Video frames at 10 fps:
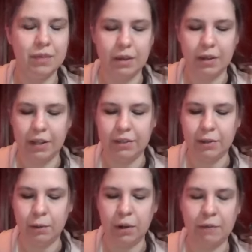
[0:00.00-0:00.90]
Good,
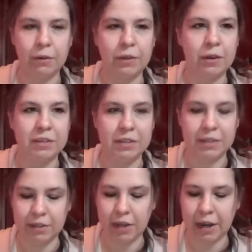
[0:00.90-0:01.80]
so wherever there is a
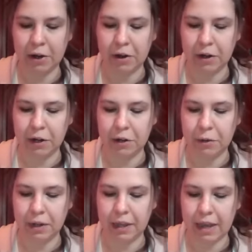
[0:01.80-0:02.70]
desire, and I
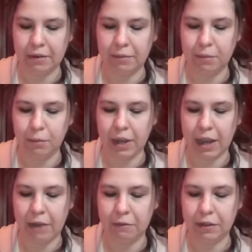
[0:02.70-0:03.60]
know again, we
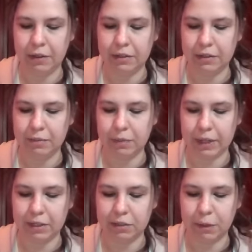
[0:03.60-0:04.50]
have this
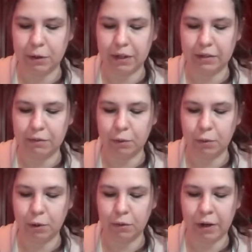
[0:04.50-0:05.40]
experience of the
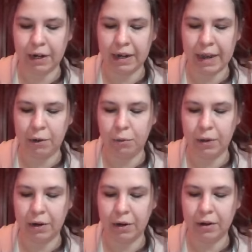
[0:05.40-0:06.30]
world right now
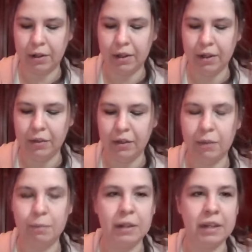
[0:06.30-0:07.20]
where the
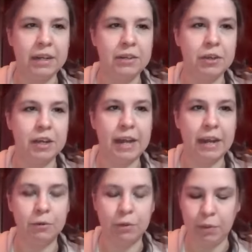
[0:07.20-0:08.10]
ability to
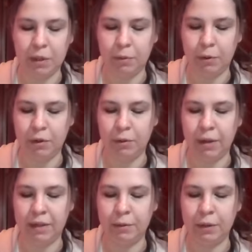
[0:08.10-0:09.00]
connect with people in the
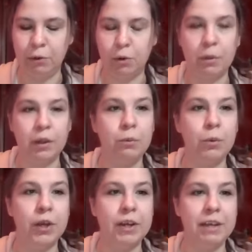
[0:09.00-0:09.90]
way that we normally
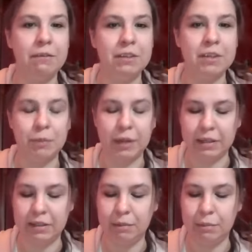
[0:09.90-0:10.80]
would, even something
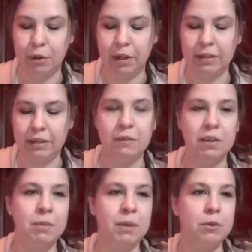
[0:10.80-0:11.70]
as simple as
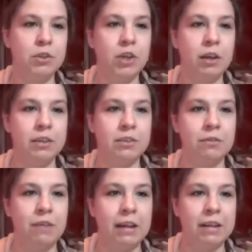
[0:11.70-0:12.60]
giving people chocolates
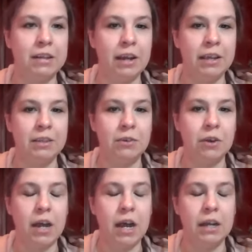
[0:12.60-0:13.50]
or Valentine's or
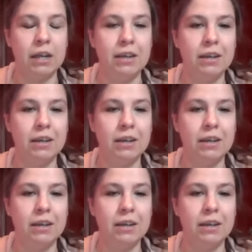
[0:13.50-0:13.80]
a hug,